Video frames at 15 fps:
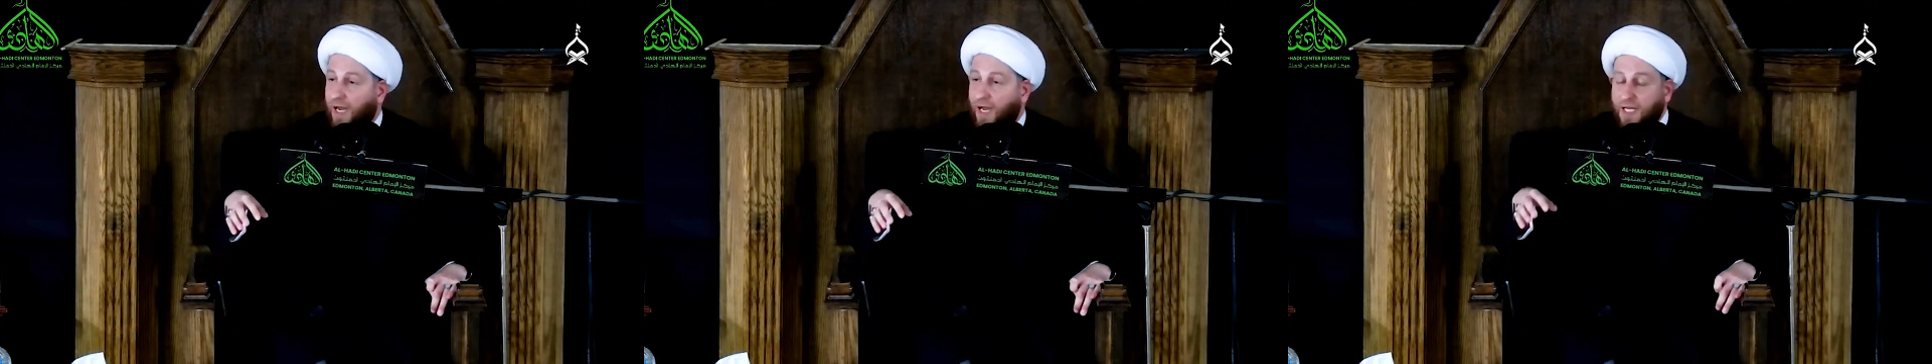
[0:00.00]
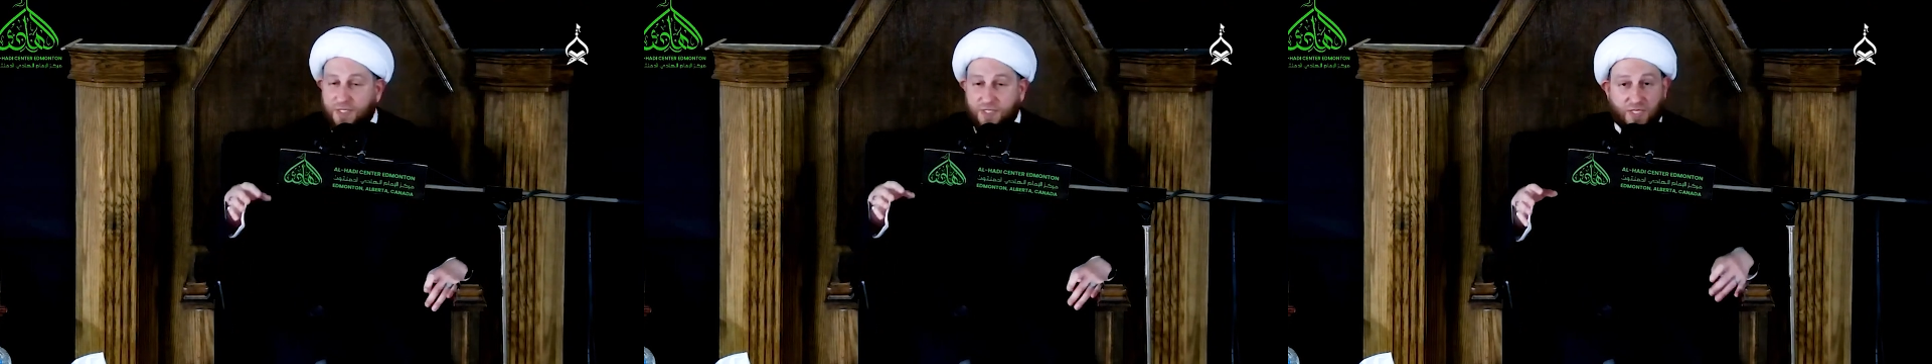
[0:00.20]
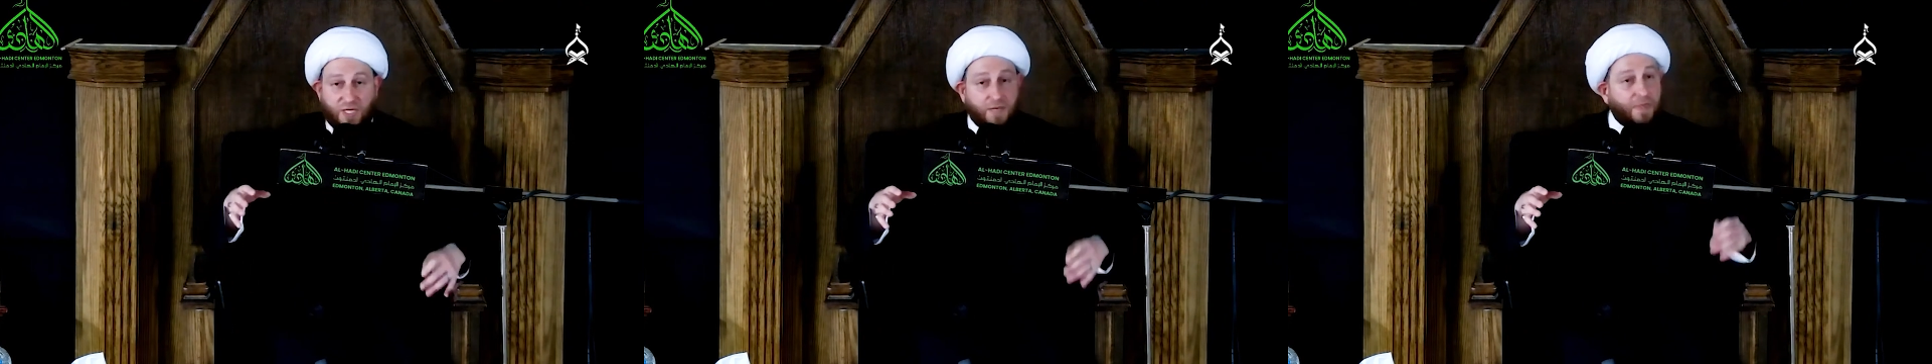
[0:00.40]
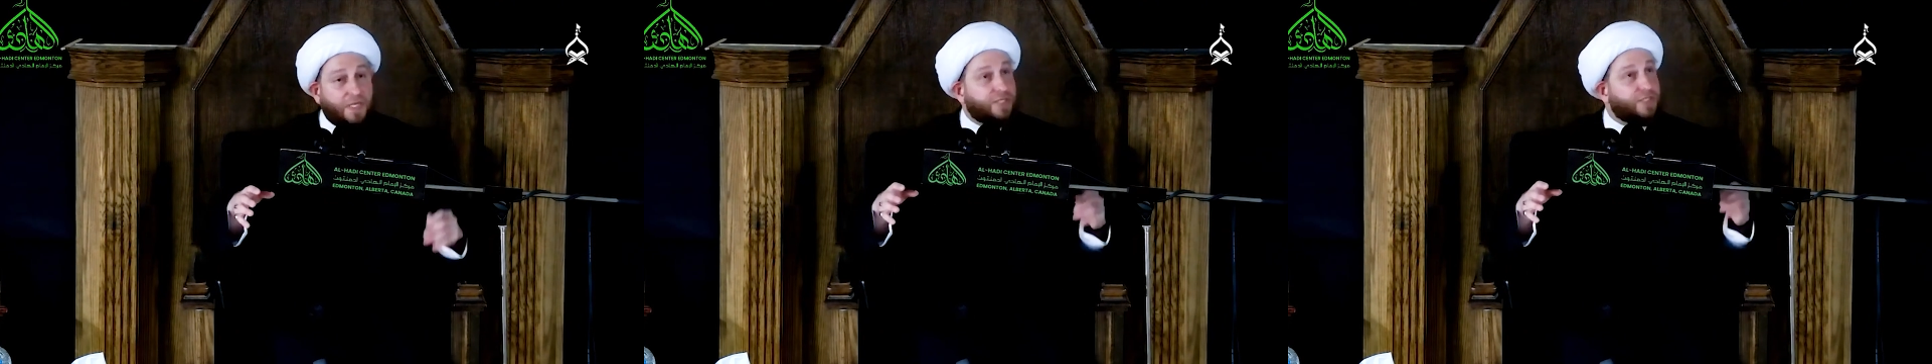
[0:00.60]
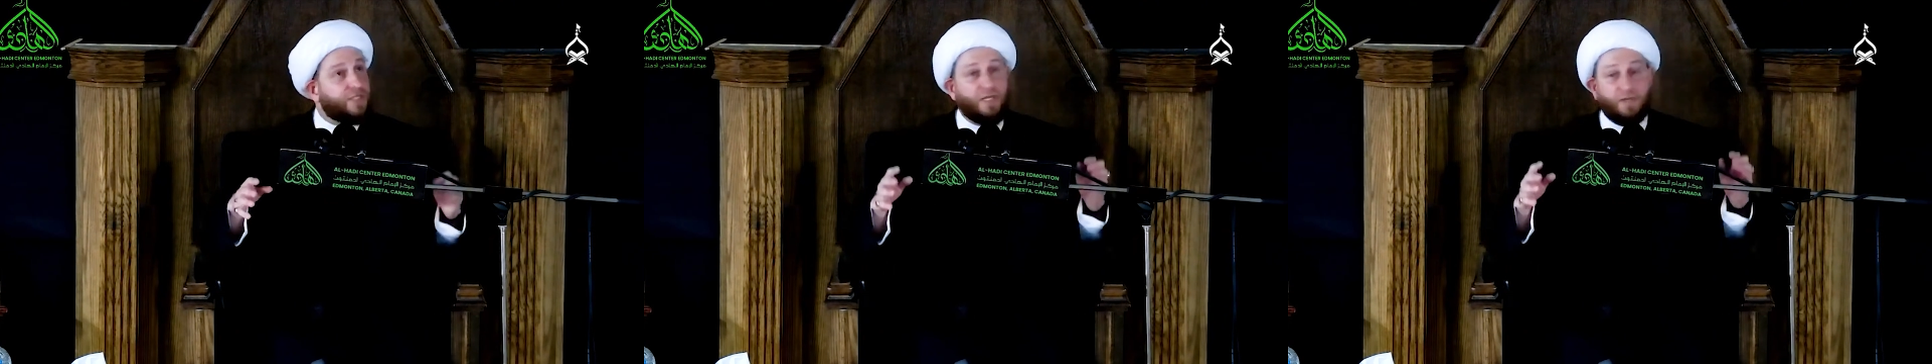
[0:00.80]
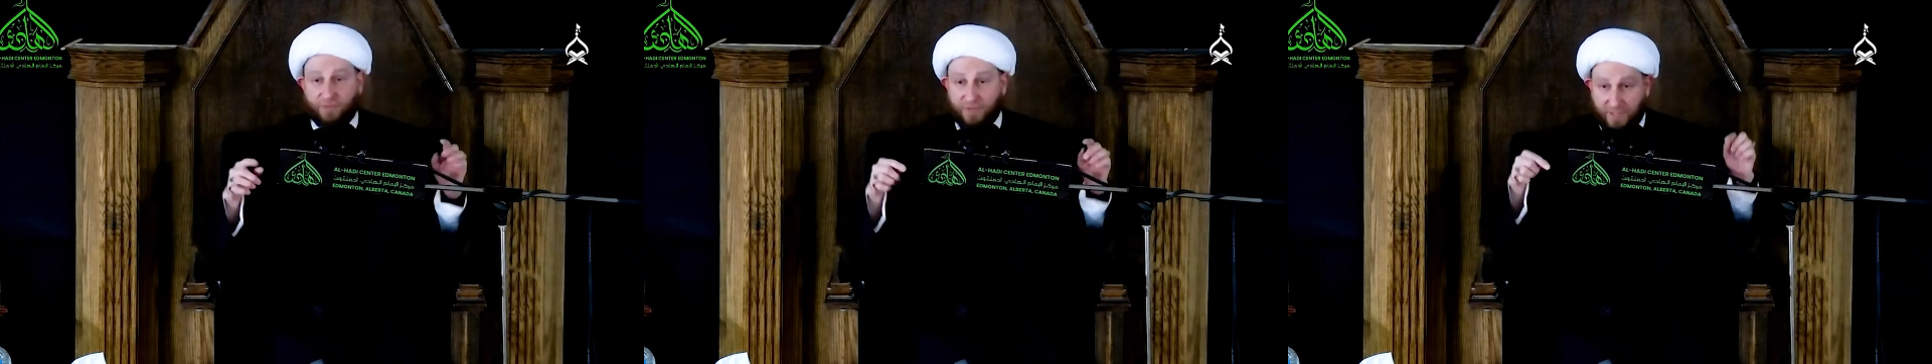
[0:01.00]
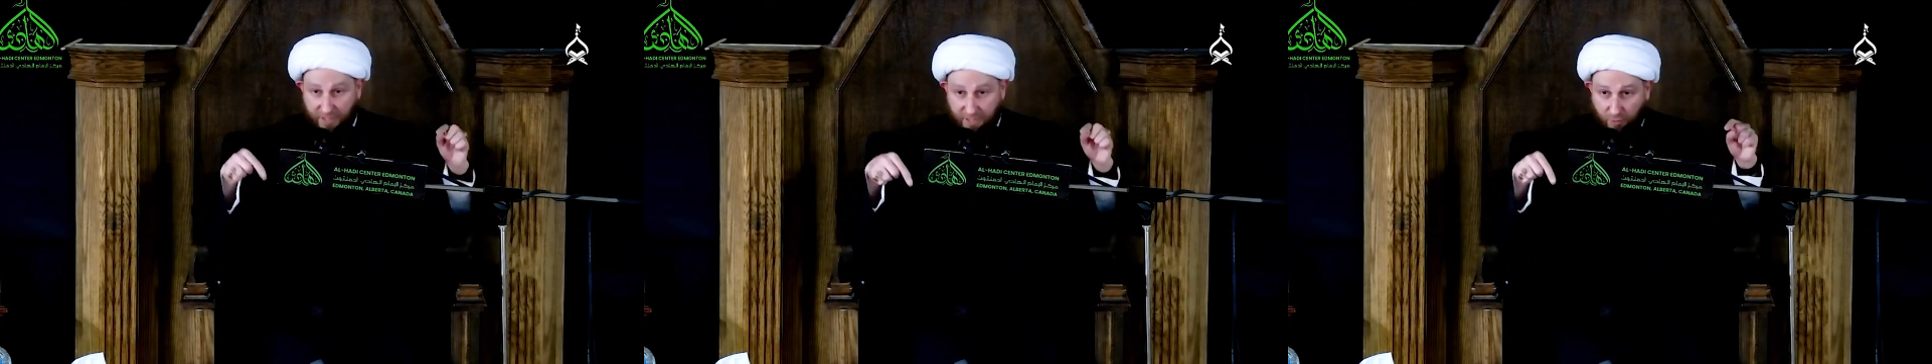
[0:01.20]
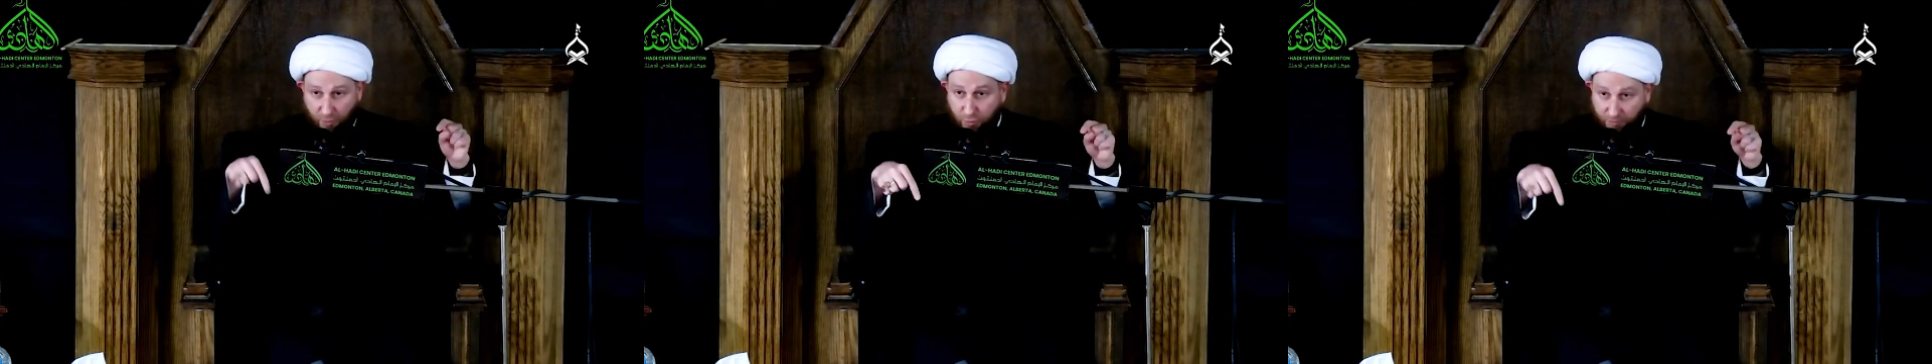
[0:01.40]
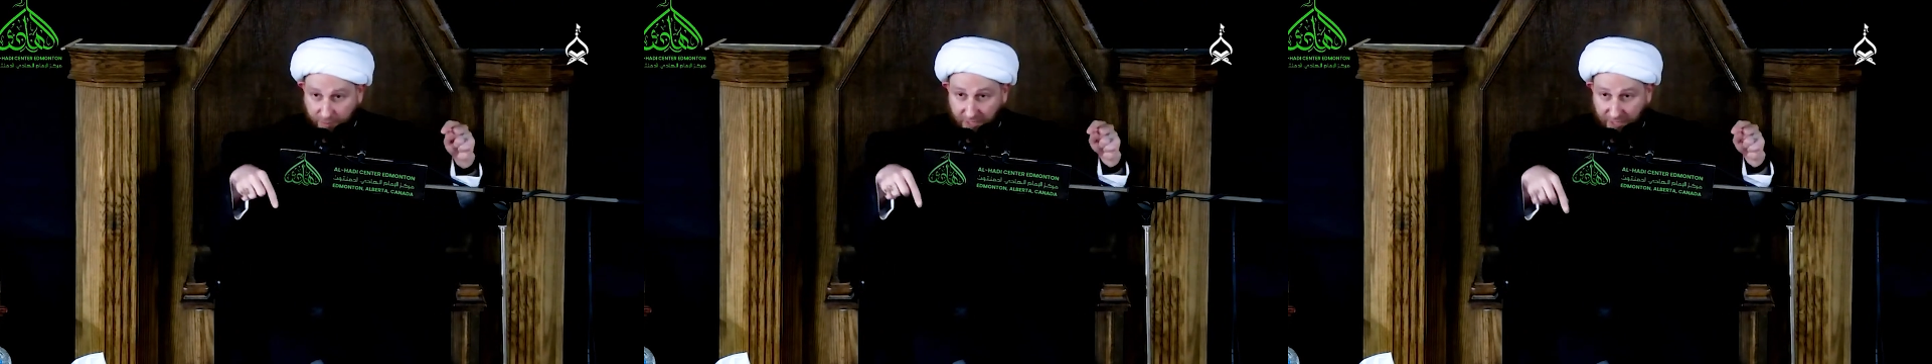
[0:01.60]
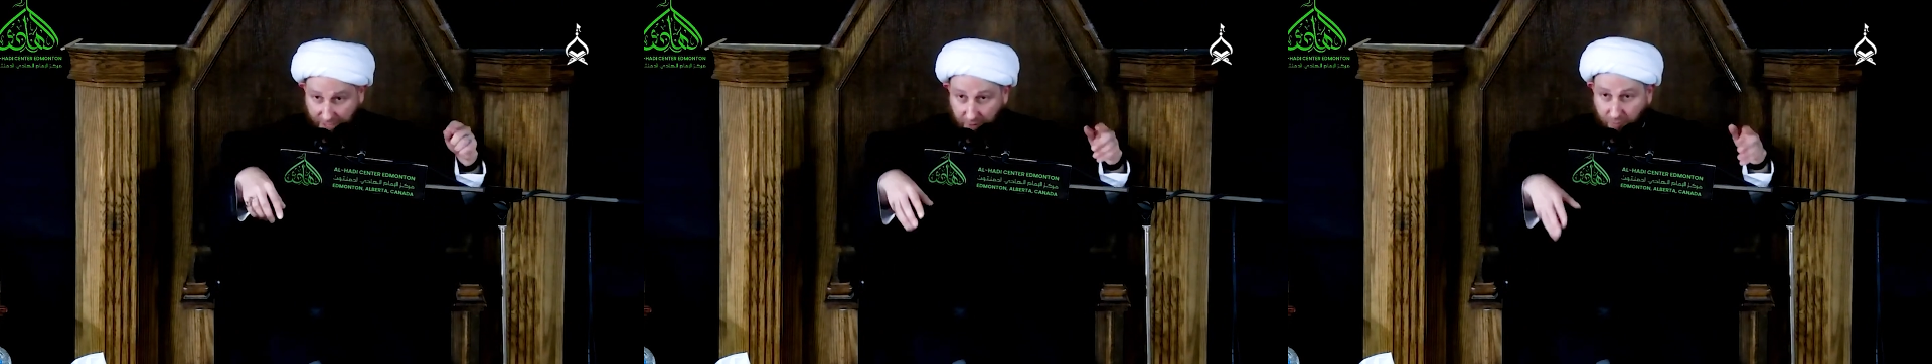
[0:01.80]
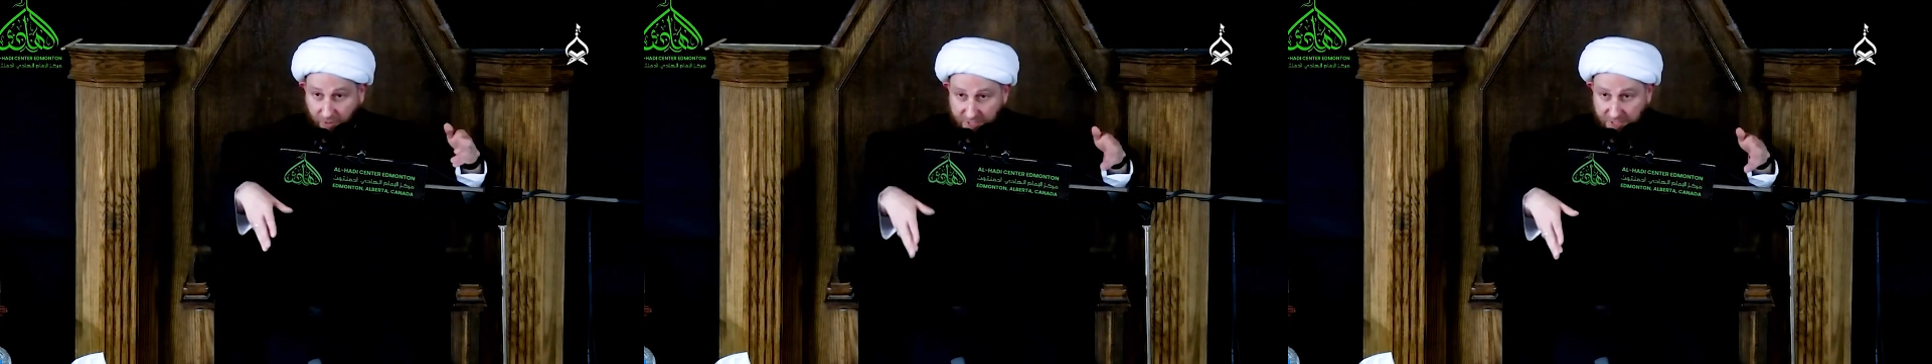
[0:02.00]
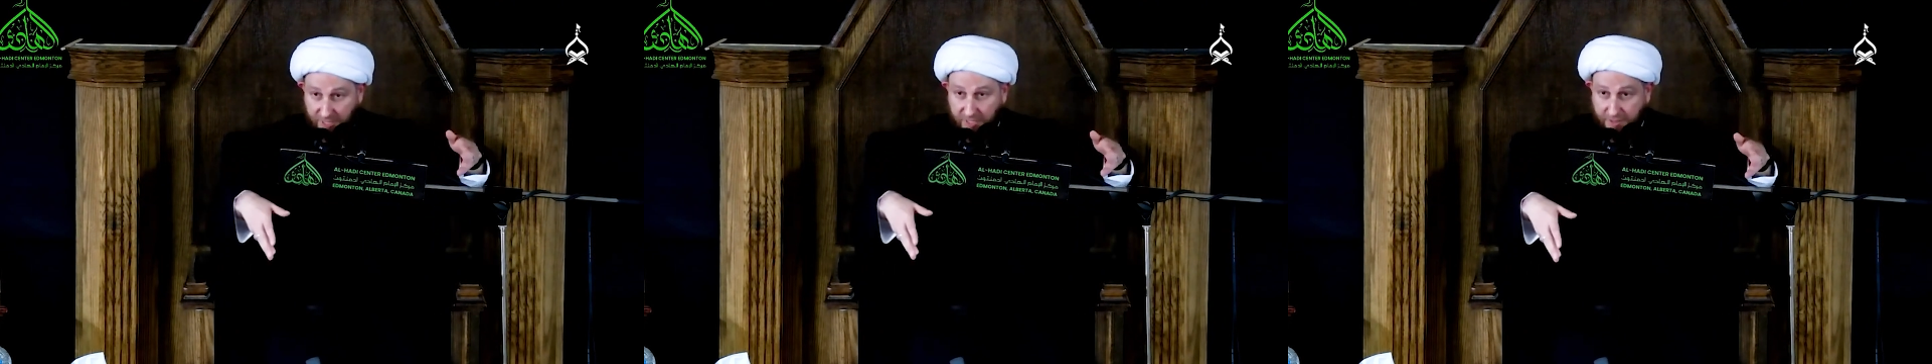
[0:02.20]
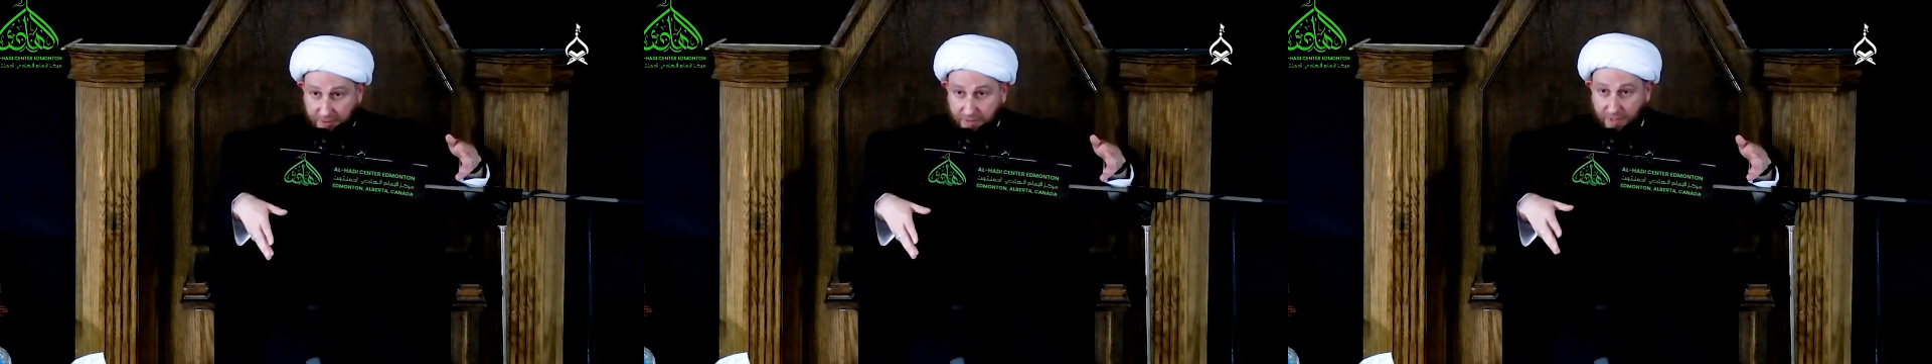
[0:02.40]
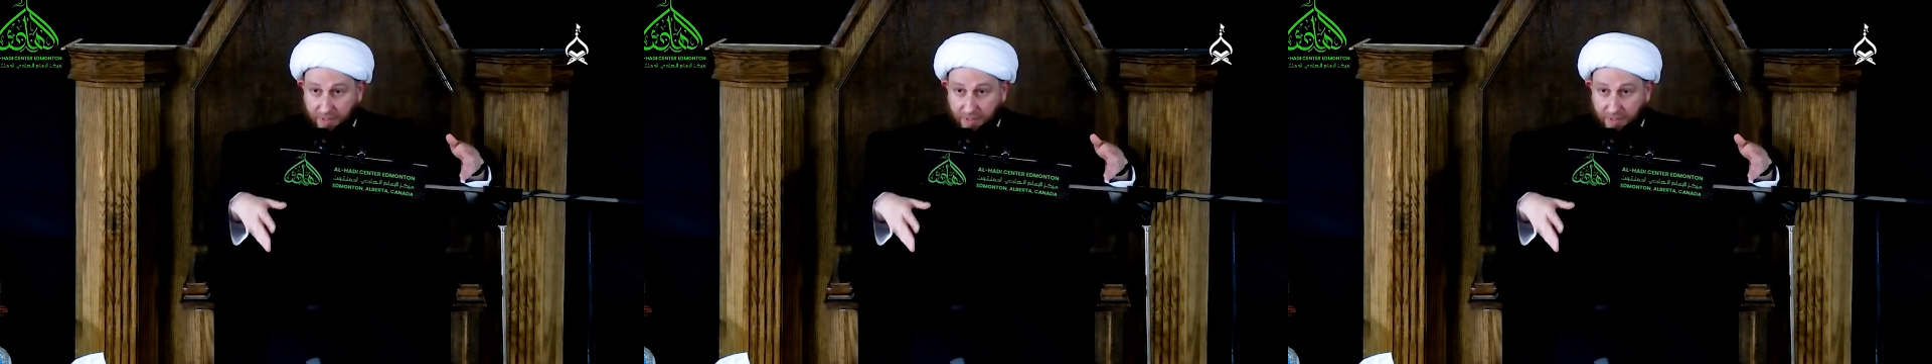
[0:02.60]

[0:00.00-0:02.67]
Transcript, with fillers: I saw myself in the room that I was in,